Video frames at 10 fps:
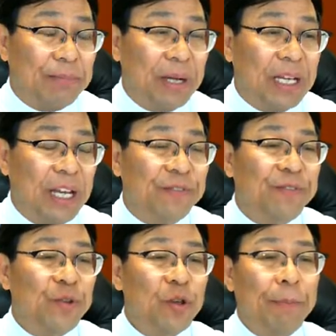but
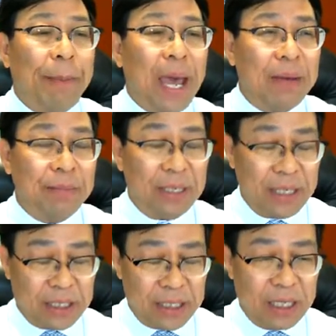if your payment
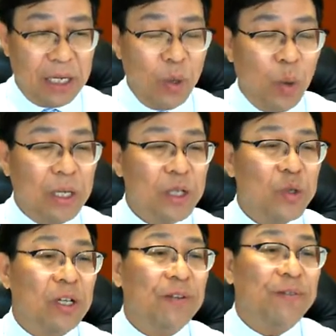is lower than
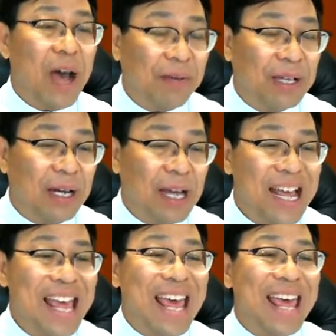
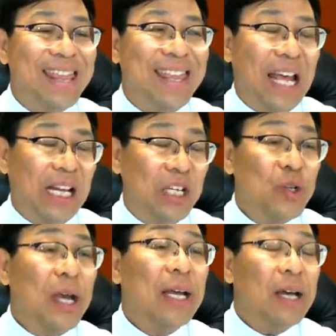$25, then
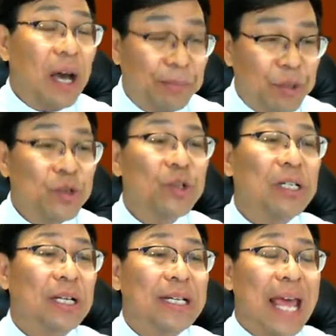you can come to New
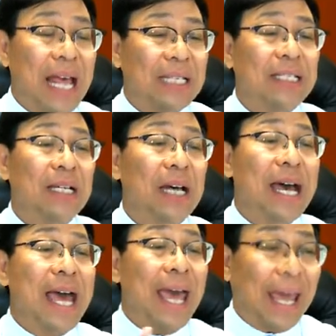Zealand as a
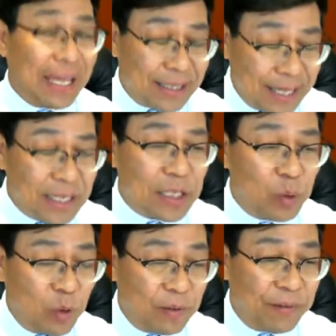
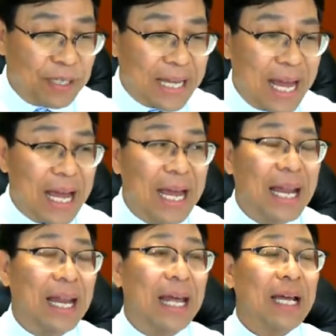essential work visa,
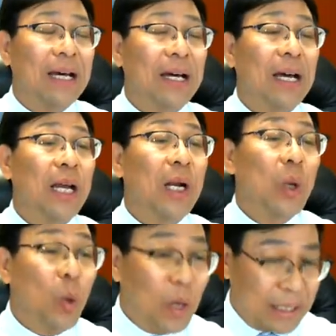like a
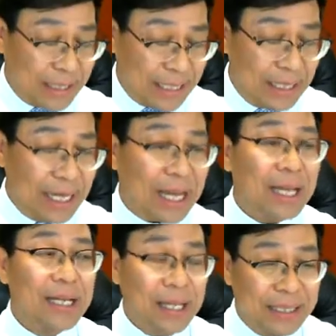lower skill, like a
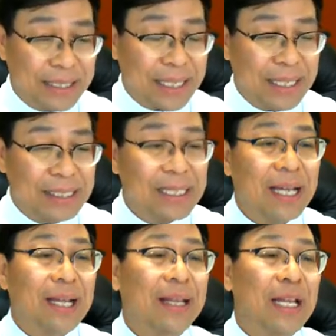non-skilled.
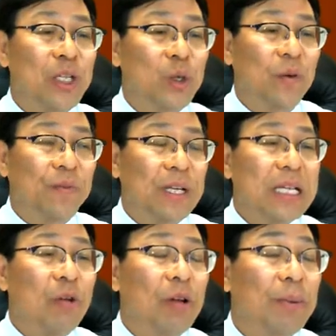Then your
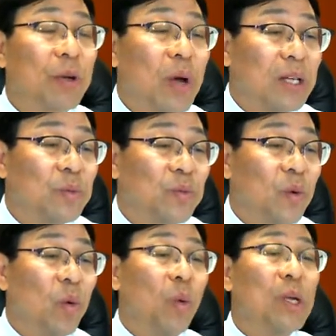visa will be granted
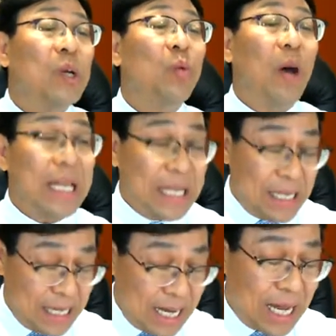for only 1
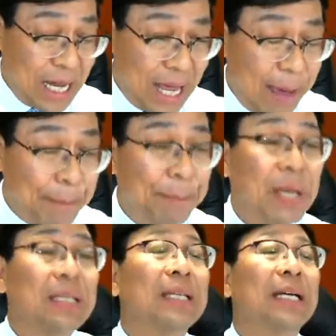year.
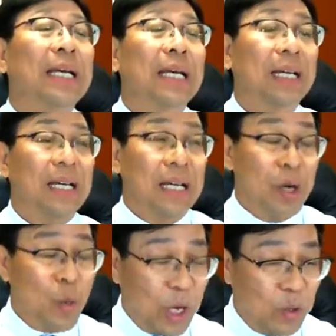But
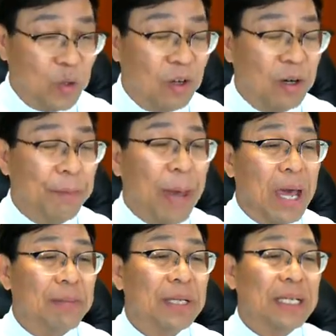when your
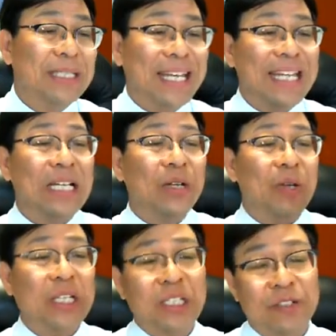payment is
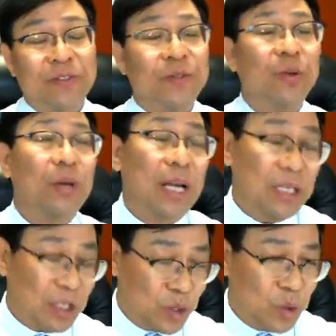increased for like
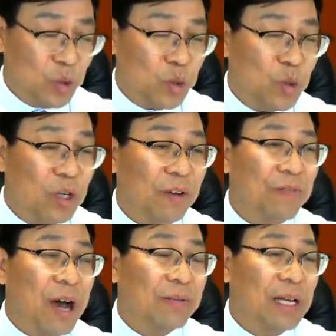to
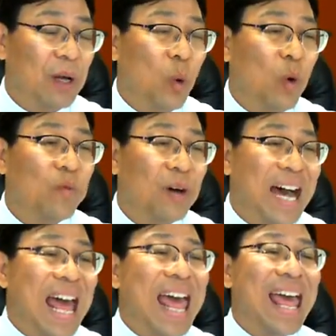$25
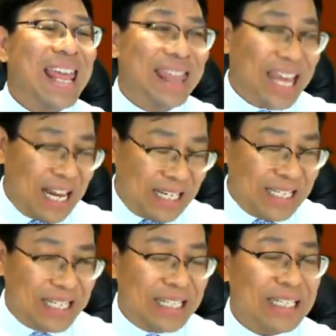over,
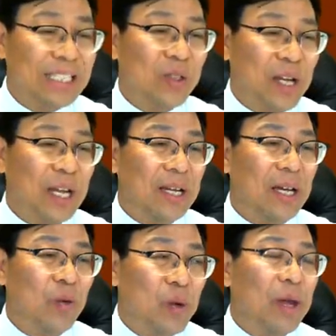then this you can
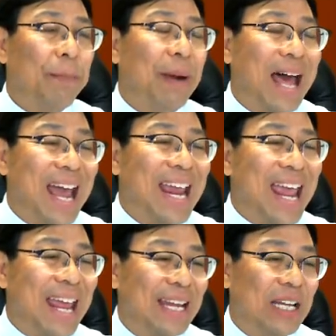reapply,
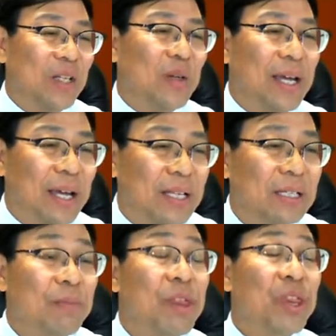and then you can get
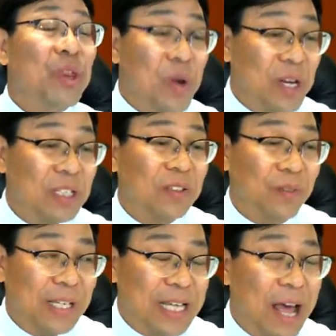some 3 years
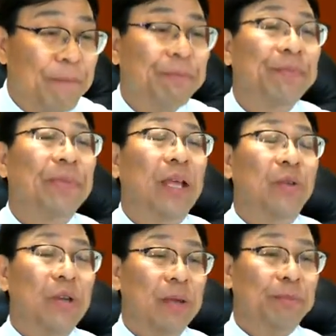visa. Then
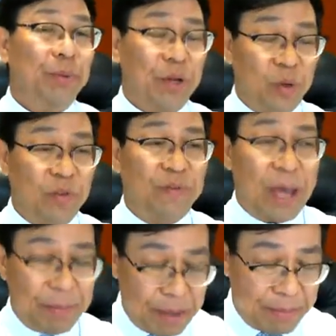you can bring your
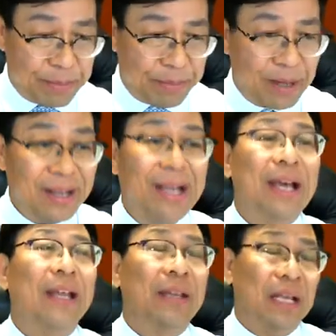family member,
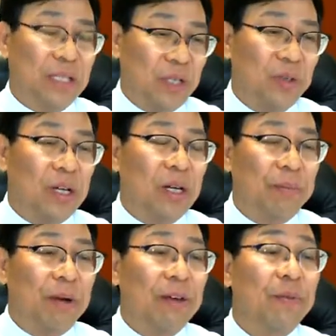and then so you can
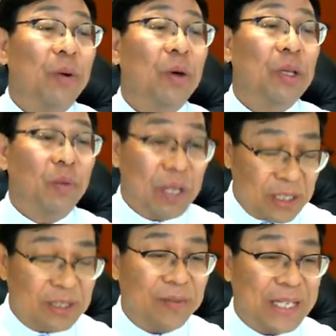apply for the
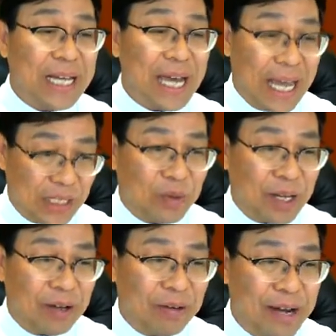residence visa as
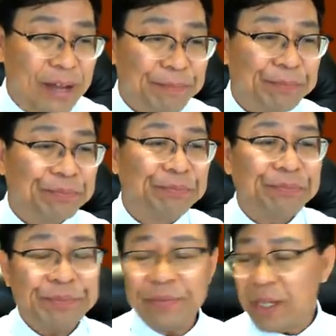well, right?
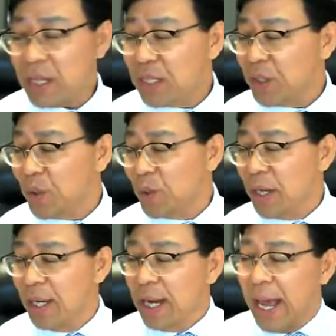So
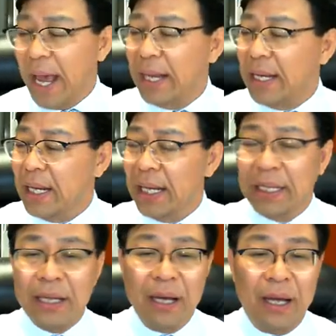any
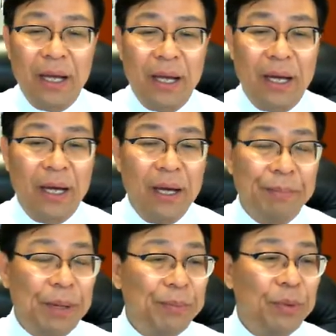
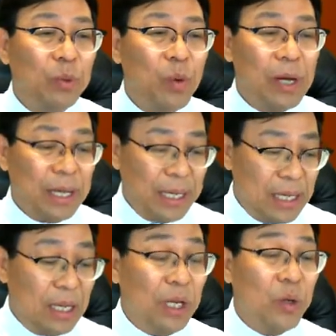people working
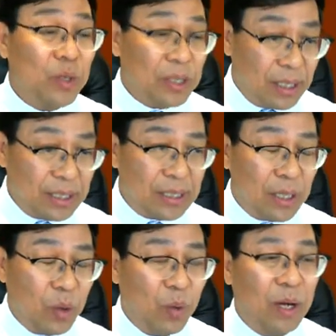here in New Zealand
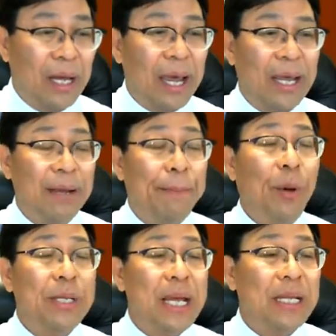or like any
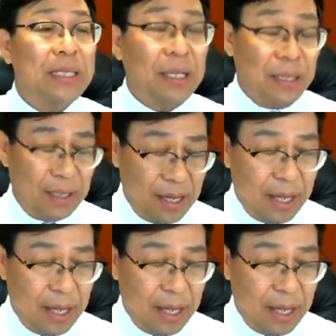potential